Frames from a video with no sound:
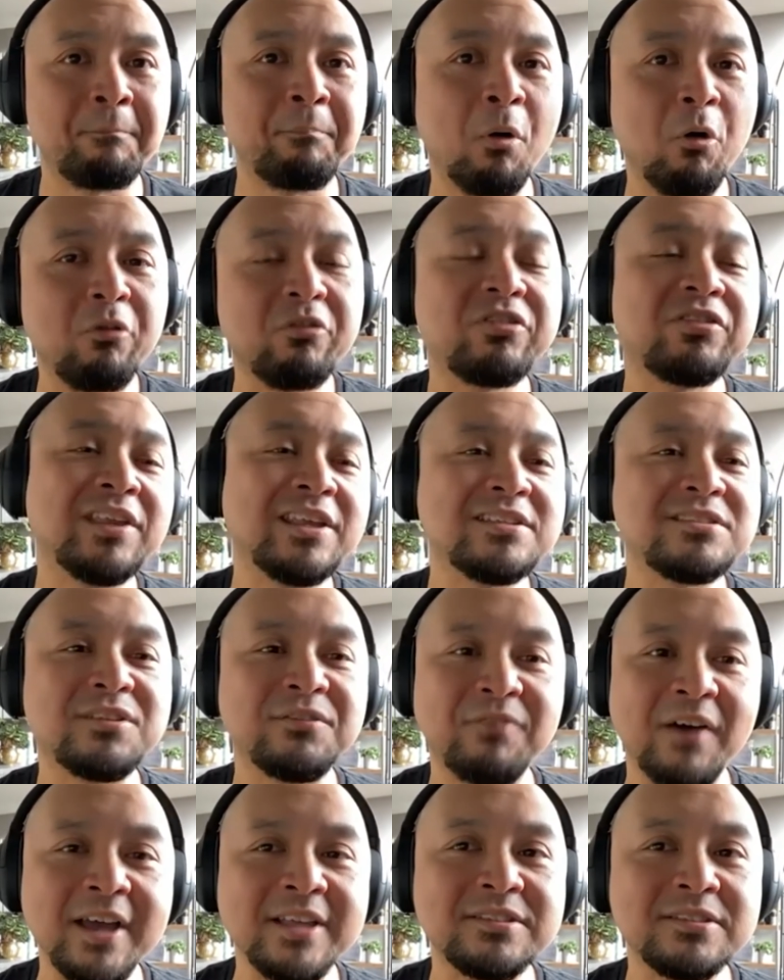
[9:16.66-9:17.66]
Both these
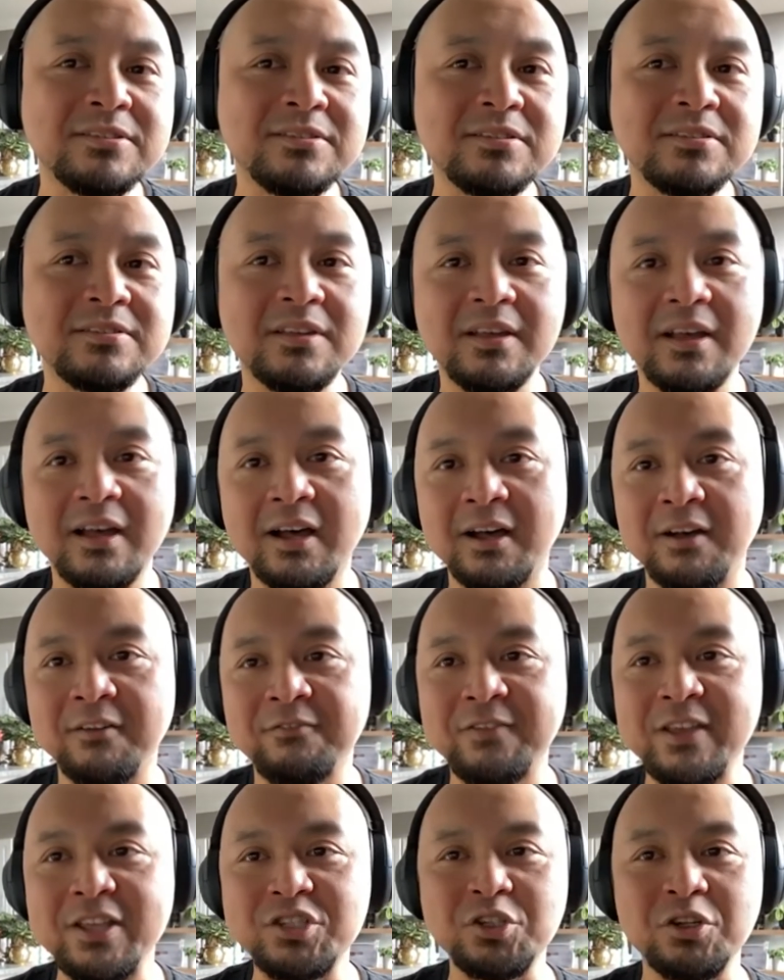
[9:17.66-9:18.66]
devices uh,
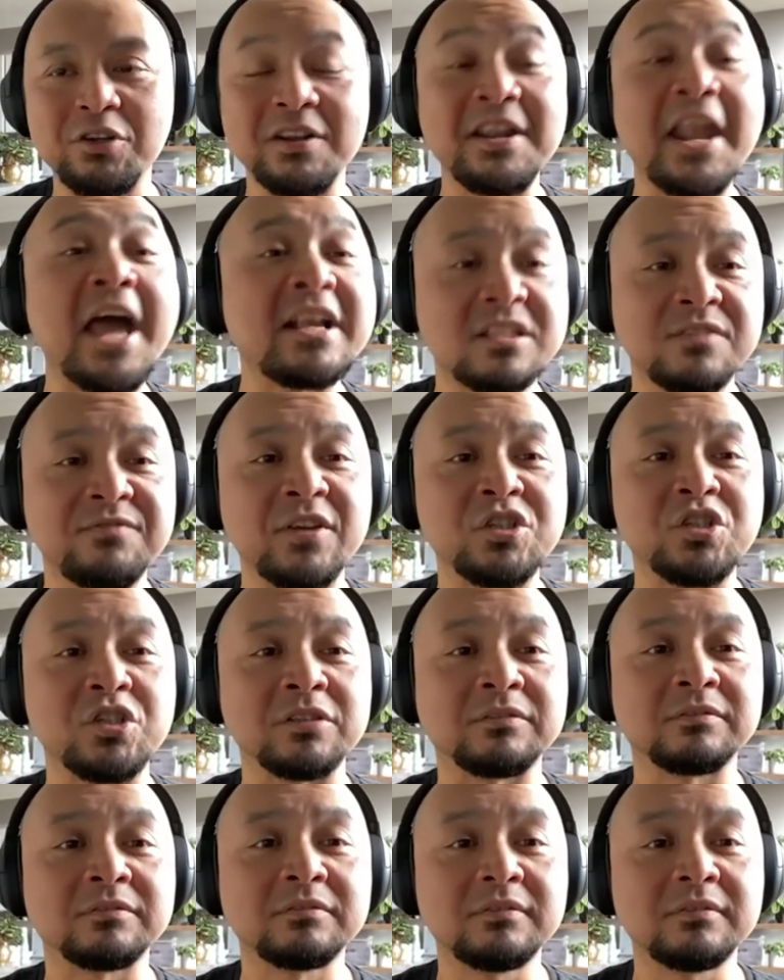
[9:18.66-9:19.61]
feature NXTVISION.